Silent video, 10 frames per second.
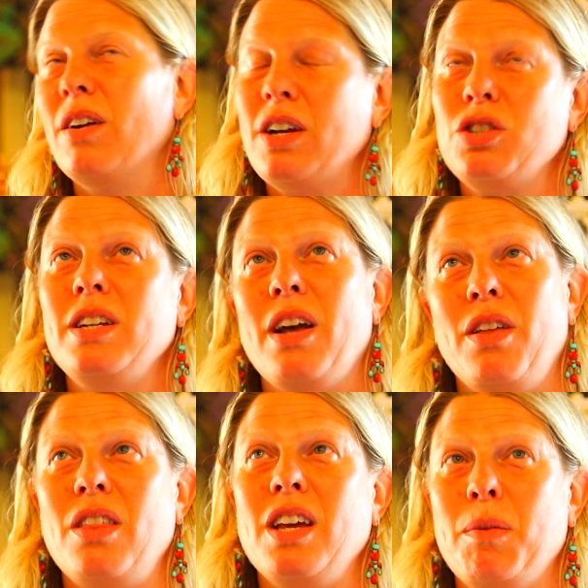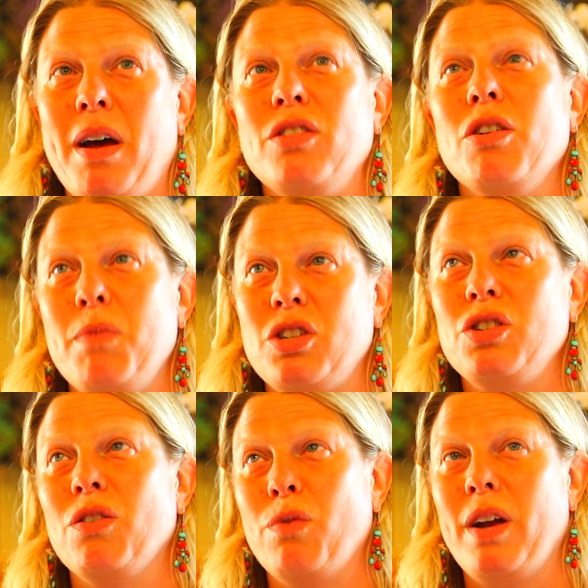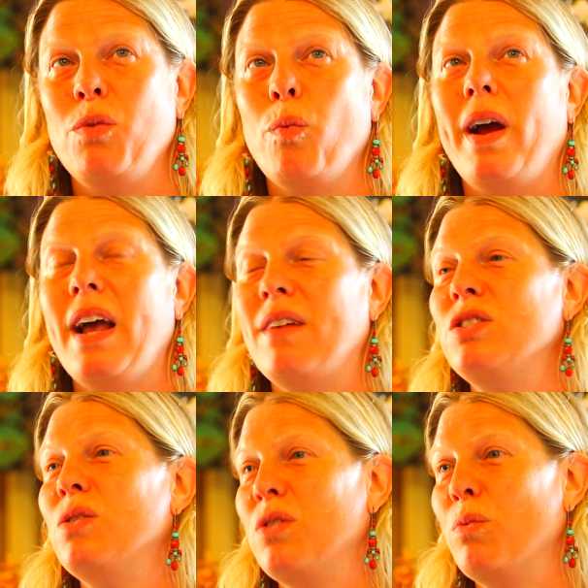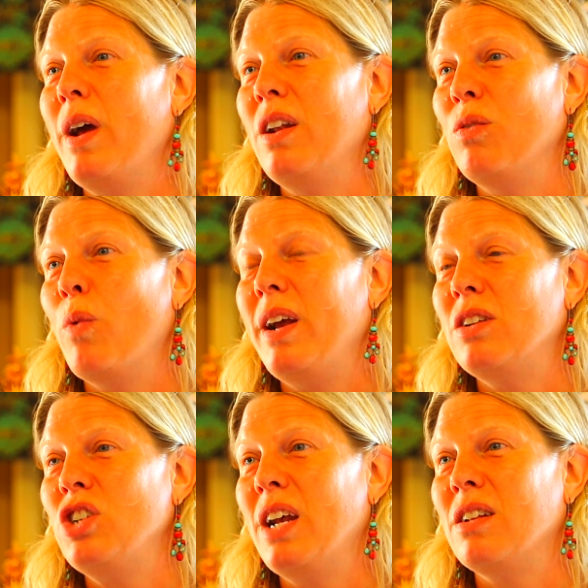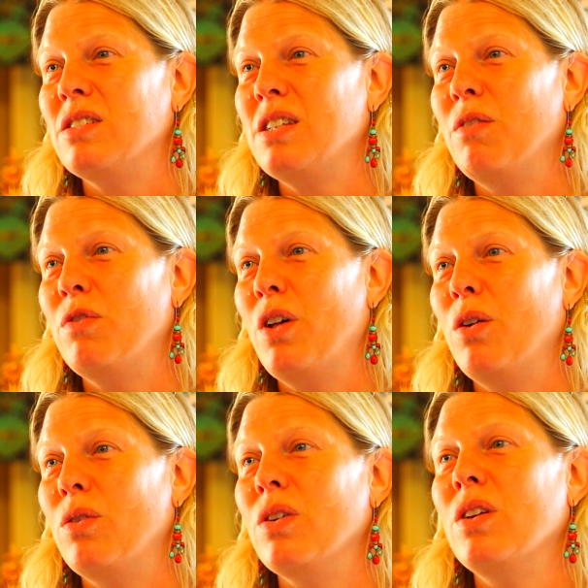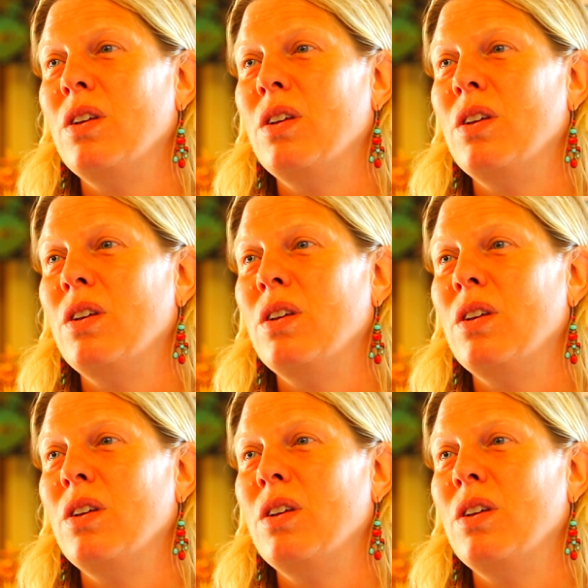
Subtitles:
Actually, now that I think about it, they're a mixture of red and white. Have to do with the red and white channels that flow.